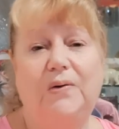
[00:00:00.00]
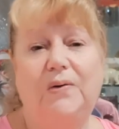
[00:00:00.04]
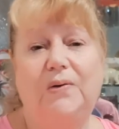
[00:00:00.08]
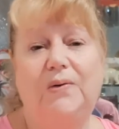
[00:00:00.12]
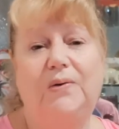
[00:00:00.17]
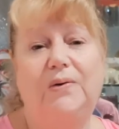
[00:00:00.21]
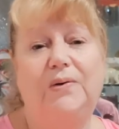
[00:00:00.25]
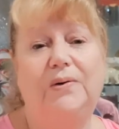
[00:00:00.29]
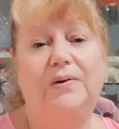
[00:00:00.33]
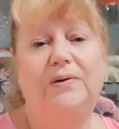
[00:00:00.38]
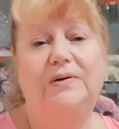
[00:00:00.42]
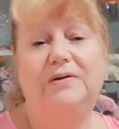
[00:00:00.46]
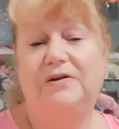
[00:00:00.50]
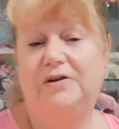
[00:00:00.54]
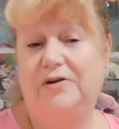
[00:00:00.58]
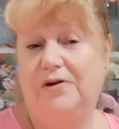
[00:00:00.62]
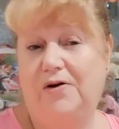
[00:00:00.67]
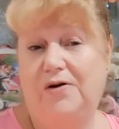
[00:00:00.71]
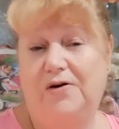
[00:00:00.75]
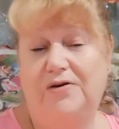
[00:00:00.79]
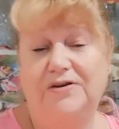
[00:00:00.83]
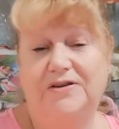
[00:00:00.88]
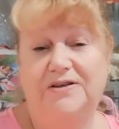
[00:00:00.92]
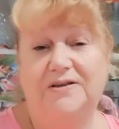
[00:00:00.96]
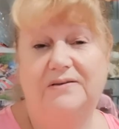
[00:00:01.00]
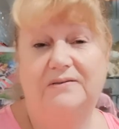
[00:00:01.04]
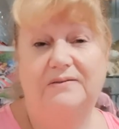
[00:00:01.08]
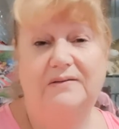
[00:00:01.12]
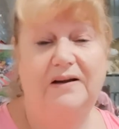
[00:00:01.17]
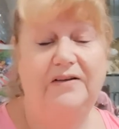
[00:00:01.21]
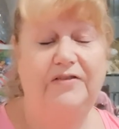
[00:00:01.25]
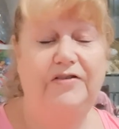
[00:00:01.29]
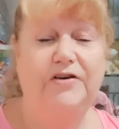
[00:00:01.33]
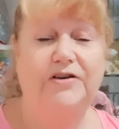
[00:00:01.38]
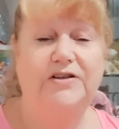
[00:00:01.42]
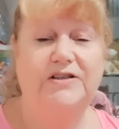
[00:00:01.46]
or not,
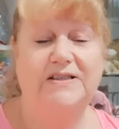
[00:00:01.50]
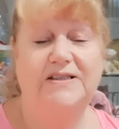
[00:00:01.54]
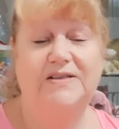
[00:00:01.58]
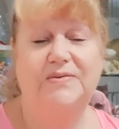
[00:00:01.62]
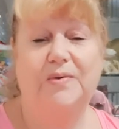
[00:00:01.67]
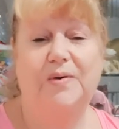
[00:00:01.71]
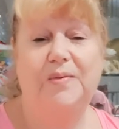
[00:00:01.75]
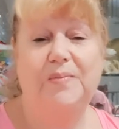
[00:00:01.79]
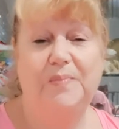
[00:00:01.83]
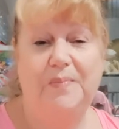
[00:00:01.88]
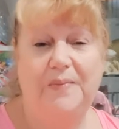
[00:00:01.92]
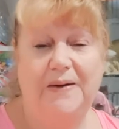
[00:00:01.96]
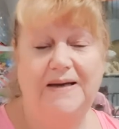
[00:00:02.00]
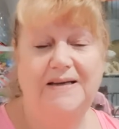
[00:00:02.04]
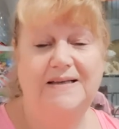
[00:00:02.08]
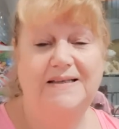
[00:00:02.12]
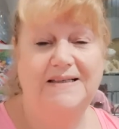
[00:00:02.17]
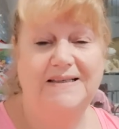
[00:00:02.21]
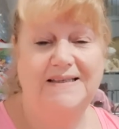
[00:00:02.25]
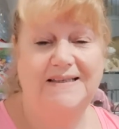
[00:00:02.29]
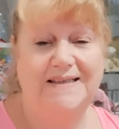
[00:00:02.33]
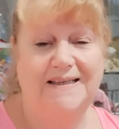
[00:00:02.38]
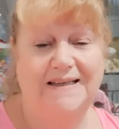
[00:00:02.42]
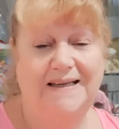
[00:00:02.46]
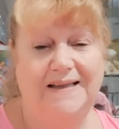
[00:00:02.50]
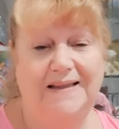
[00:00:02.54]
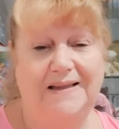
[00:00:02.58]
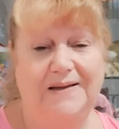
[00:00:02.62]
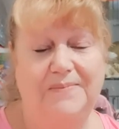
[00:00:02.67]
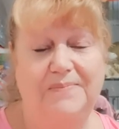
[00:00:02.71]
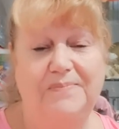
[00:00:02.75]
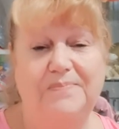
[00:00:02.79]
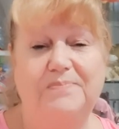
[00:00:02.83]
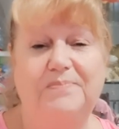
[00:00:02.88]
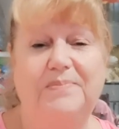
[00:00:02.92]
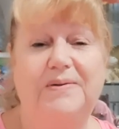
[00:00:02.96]
if you just want me to see
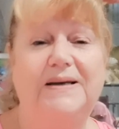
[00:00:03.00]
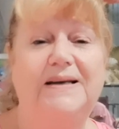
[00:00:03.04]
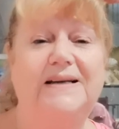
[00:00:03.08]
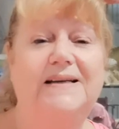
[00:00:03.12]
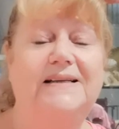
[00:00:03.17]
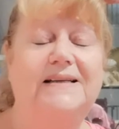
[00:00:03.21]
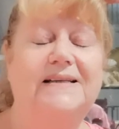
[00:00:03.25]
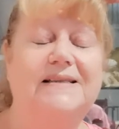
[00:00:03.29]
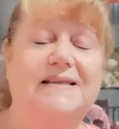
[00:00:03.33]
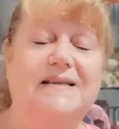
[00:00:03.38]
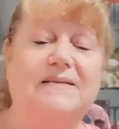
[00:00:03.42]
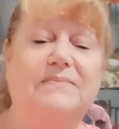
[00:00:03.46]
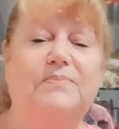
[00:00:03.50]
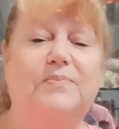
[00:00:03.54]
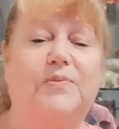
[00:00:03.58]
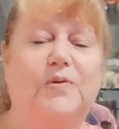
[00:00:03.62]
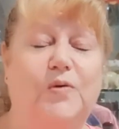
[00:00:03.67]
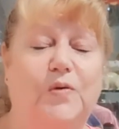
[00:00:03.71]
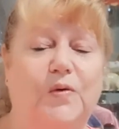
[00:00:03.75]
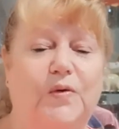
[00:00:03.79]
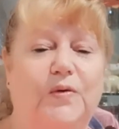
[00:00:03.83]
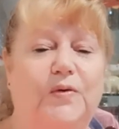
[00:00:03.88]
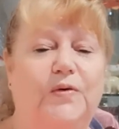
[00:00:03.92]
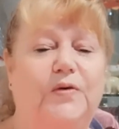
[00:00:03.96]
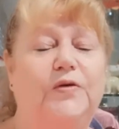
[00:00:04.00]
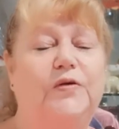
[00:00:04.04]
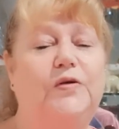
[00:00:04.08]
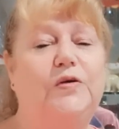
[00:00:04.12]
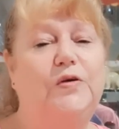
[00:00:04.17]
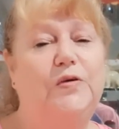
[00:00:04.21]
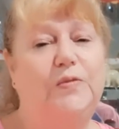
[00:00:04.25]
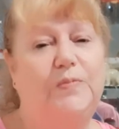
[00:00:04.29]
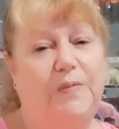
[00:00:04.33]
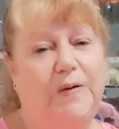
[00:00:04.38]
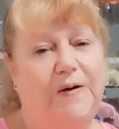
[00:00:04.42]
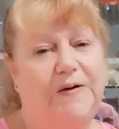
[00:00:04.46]
them. But it is important
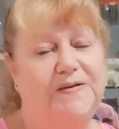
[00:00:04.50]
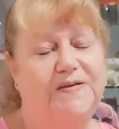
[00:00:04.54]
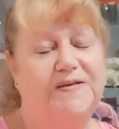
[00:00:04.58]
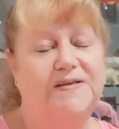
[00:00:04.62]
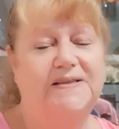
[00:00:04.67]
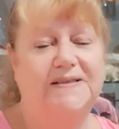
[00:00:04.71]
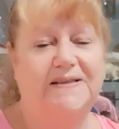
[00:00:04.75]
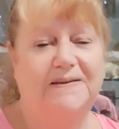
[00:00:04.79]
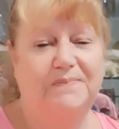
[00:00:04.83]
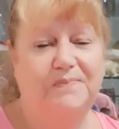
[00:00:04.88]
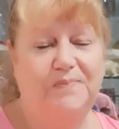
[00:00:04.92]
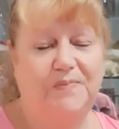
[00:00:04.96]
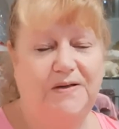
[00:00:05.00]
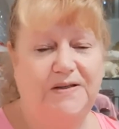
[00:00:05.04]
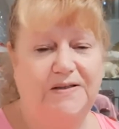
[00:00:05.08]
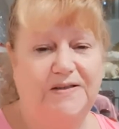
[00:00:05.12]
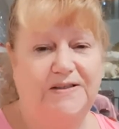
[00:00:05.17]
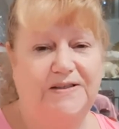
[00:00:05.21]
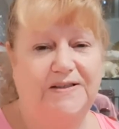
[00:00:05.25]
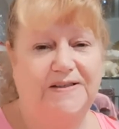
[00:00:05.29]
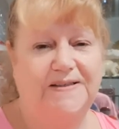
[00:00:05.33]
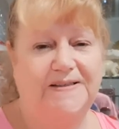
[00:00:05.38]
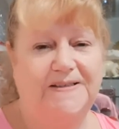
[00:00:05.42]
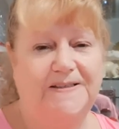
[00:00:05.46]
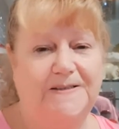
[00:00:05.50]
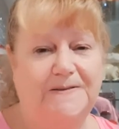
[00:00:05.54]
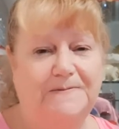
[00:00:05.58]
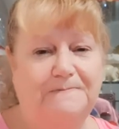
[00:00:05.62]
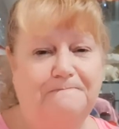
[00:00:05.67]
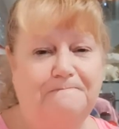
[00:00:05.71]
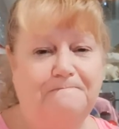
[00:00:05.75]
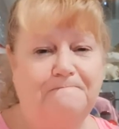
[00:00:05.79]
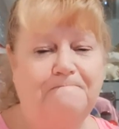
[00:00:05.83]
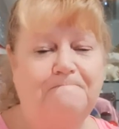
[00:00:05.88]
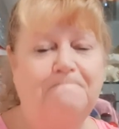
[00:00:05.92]
you post some pictures.